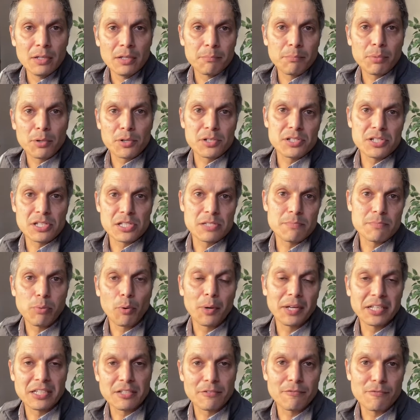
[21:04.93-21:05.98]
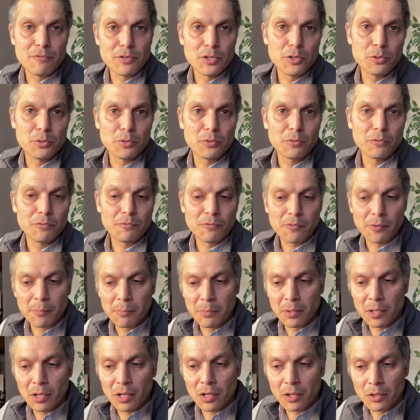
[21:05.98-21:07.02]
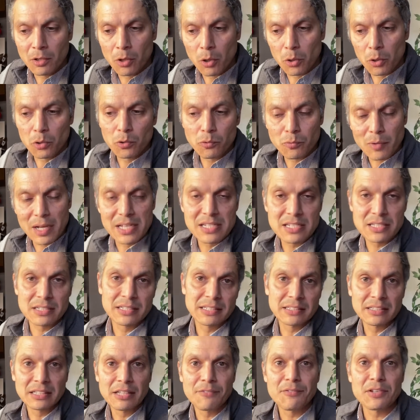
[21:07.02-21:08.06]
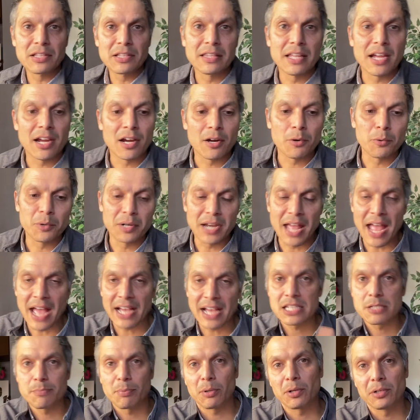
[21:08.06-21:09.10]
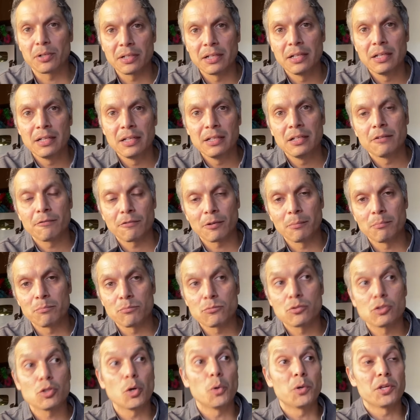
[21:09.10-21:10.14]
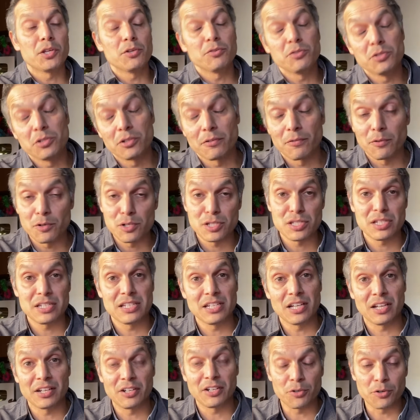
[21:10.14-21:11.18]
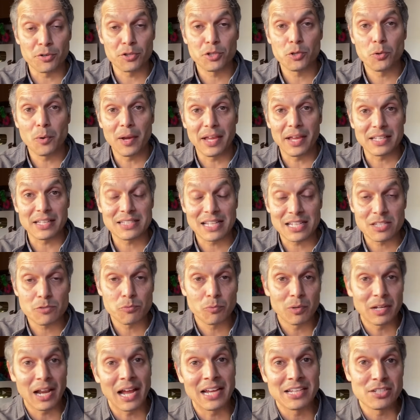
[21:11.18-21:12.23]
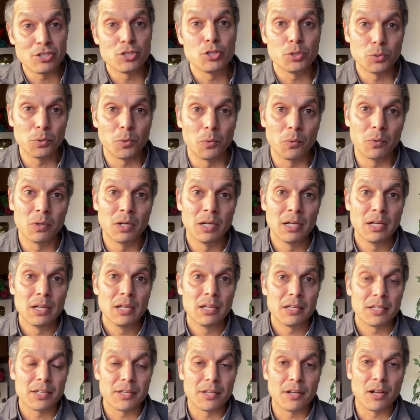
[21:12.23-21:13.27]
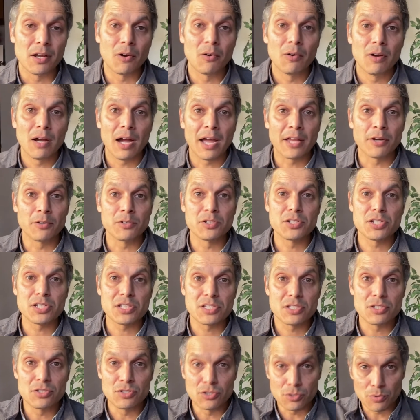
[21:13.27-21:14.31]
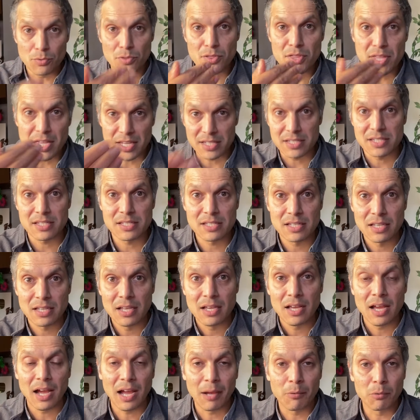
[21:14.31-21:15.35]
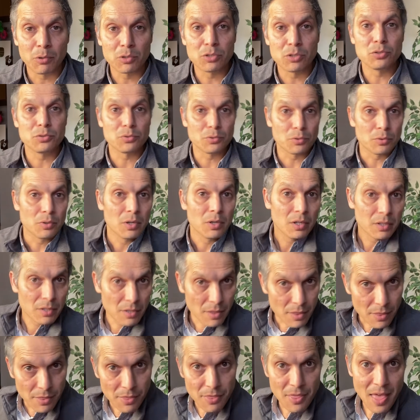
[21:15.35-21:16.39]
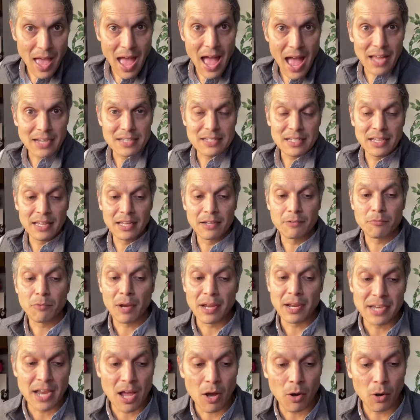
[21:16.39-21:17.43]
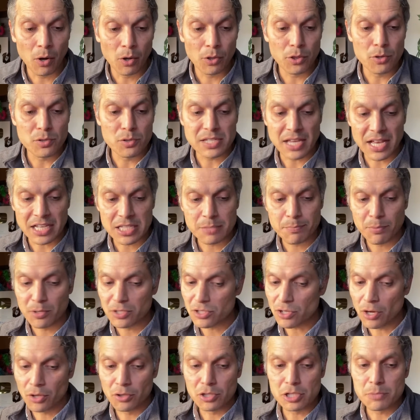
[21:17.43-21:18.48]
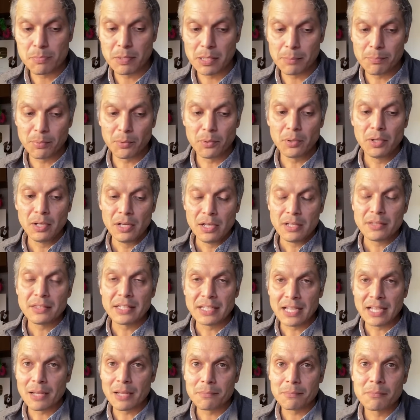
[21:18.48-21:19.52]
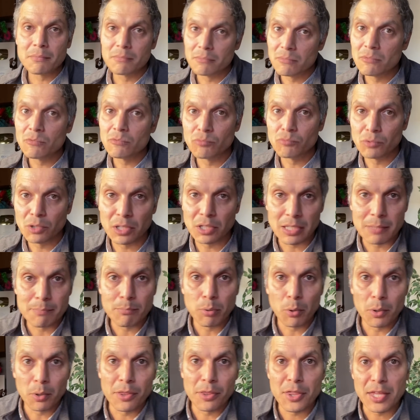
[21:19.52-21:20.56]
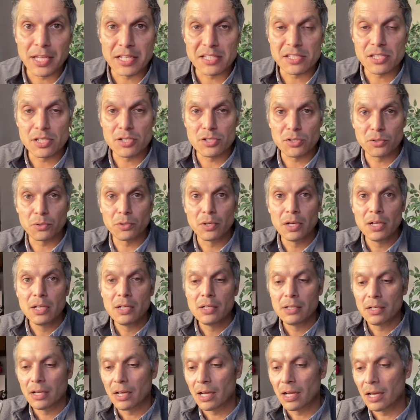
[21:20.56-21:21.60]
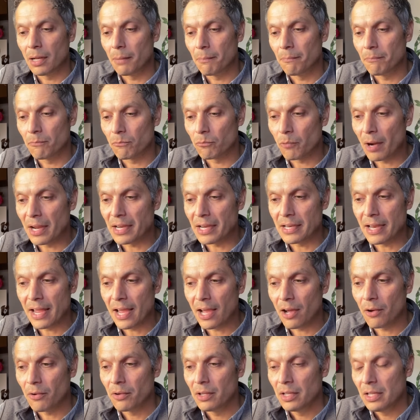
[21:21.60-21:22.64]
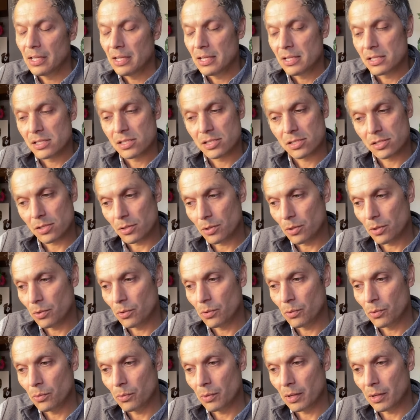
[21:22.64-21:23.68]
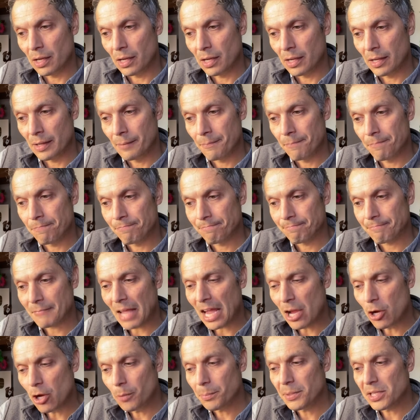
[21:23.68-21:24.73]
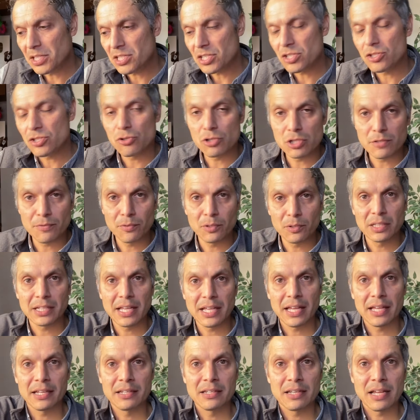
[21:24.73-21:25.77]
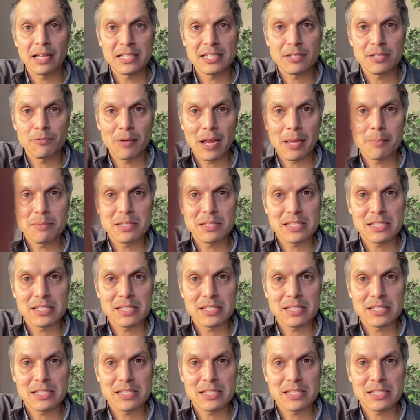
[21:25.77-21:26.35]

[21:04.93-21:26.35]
person's point of view from a local resident living there, or an expert from Tokyo University on earthquakes. That's what I do. I don't just do this, I will do that. And right now, all those experts, all those people, they got really important things to do right now. So I hope this is useful. Again, I see Ramsey